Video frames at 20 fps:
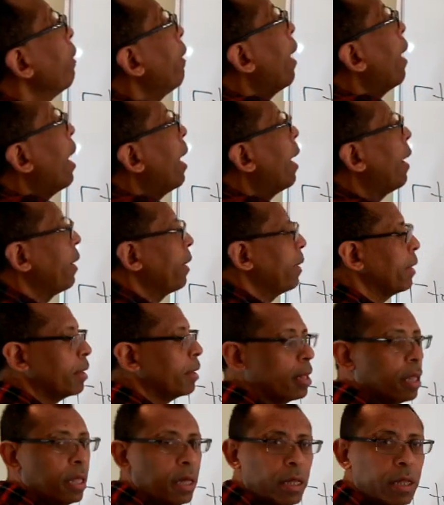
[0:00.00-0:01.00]
high
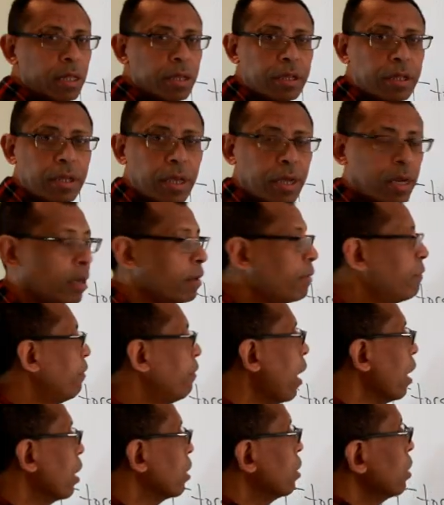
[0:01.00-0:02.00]
steric
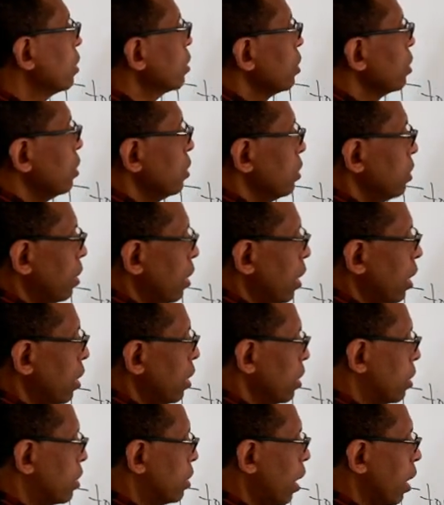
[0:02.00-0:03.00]
factor in
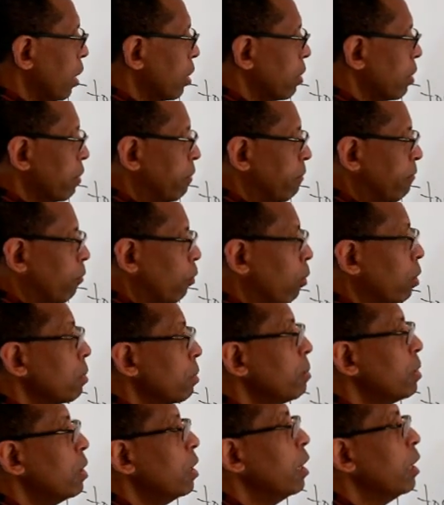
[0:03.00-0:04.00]
the staggered
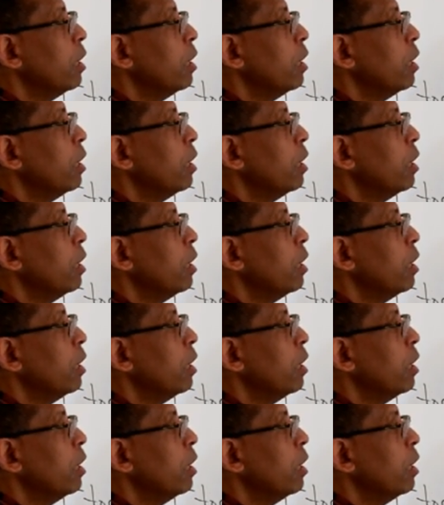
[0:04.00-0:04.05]
form.